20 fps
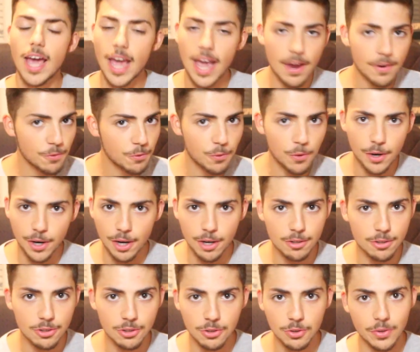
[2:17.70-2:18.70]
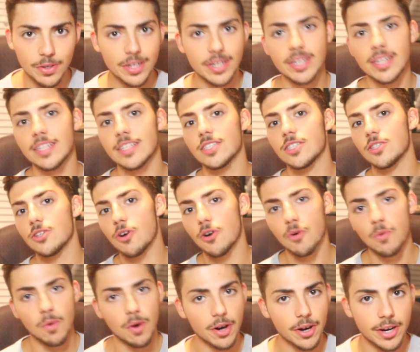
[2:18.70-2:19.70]
Everyone goes through it. It's
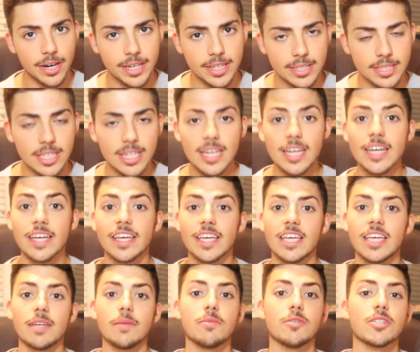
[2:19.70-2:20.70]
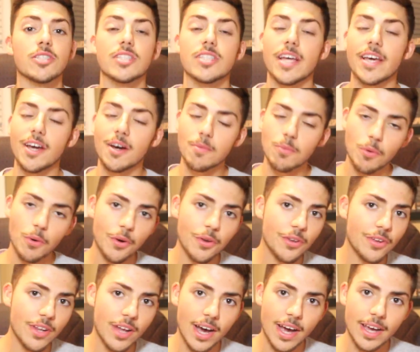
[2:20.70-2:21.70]
no worries. Keep, just stay on point
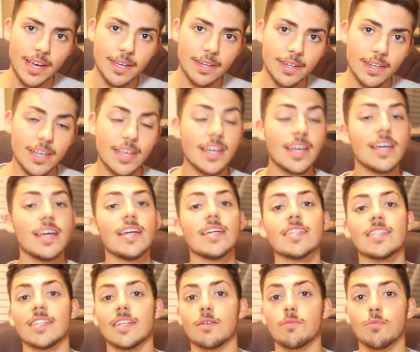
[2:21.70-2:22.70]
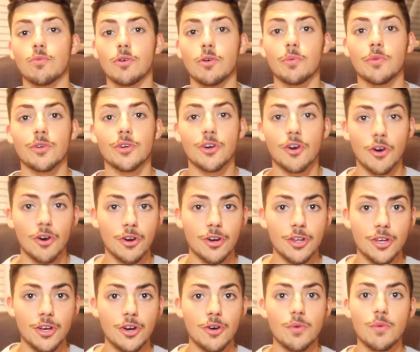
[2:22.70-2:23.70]
with your diet Stay on point with your
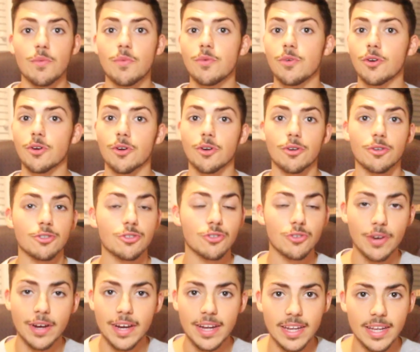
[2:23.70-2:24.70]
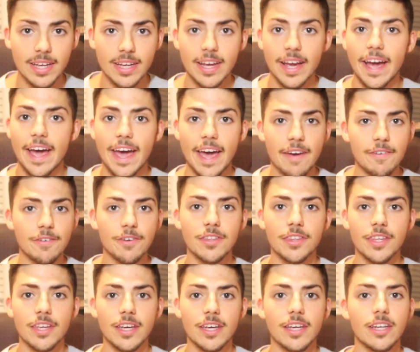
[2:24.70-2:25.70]
cardio, your training,
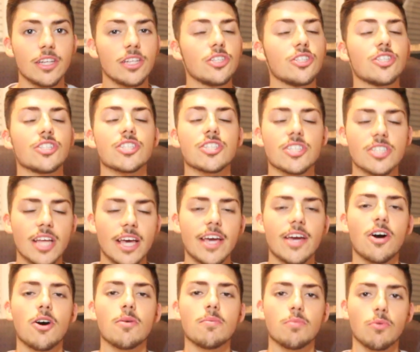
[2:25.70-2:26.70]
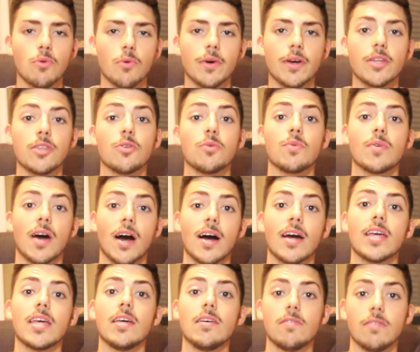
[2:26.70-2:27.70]
everything. Just stay on point. Do
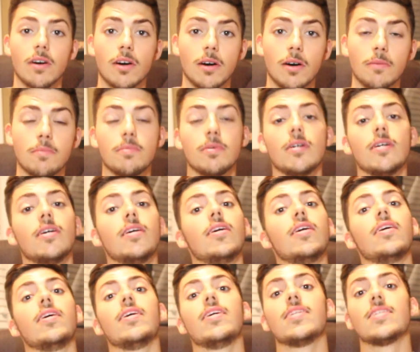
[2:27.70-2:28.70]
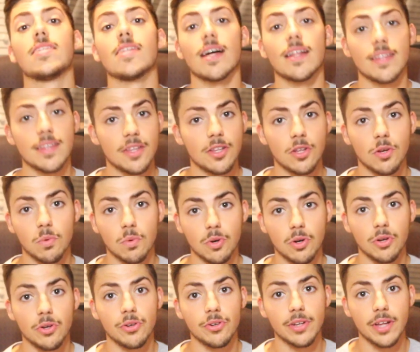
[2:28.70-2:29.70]
not give up. It's not the end of the
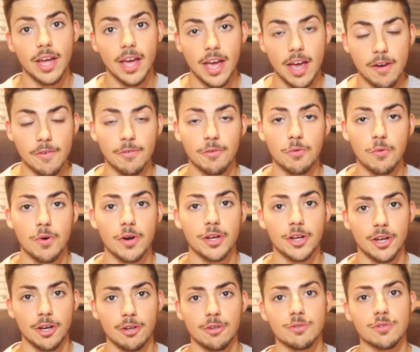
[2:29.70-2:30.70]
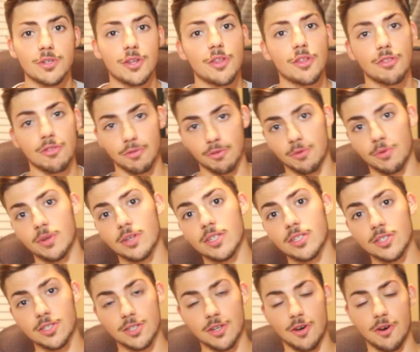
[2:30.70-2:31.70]
world. Everyone goes through
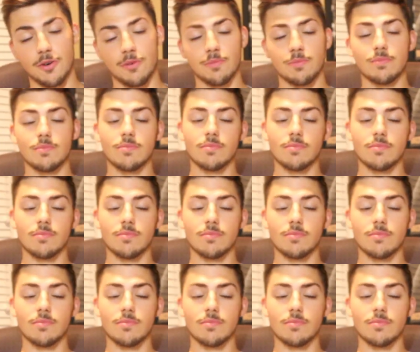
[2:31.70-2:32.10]
it. So,